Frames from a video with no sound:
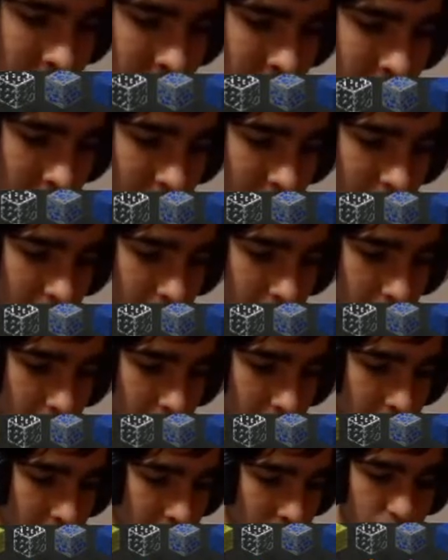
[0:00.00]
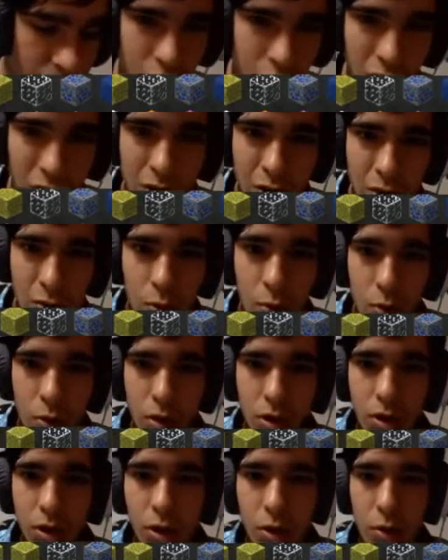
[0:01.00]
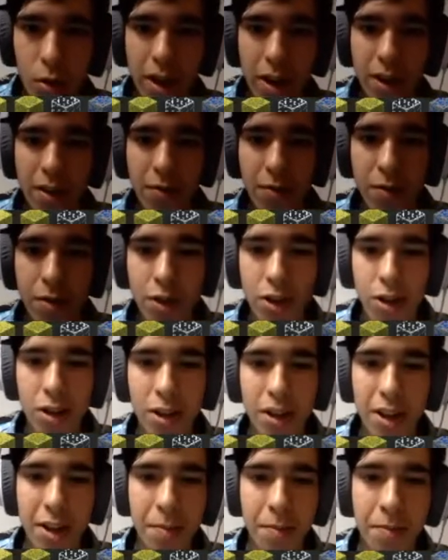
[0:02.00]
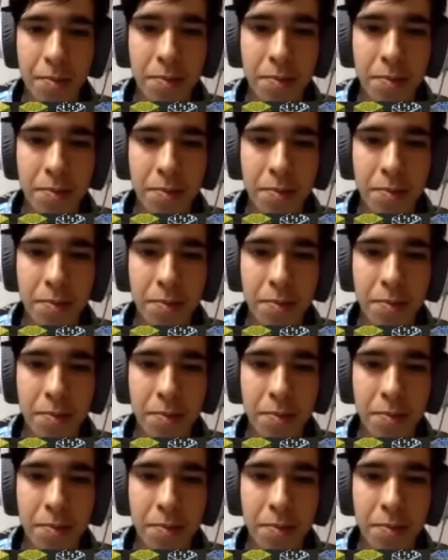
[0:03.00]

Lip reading: setup, but it should work quite efficiently.